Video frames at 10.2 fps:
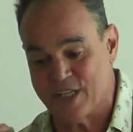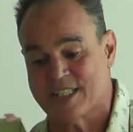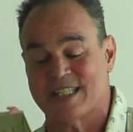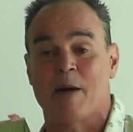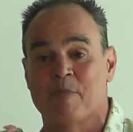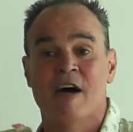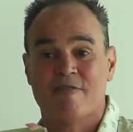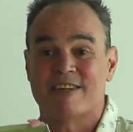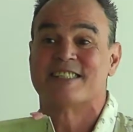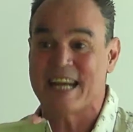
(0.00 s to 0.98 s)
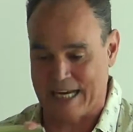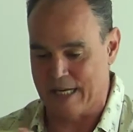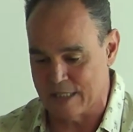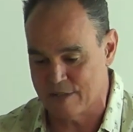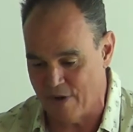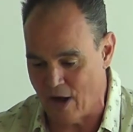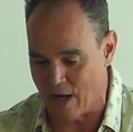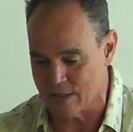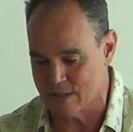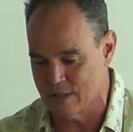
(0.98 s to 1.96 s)
just some ridiculous
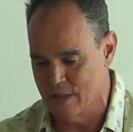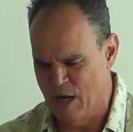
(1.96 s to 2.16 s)
farce.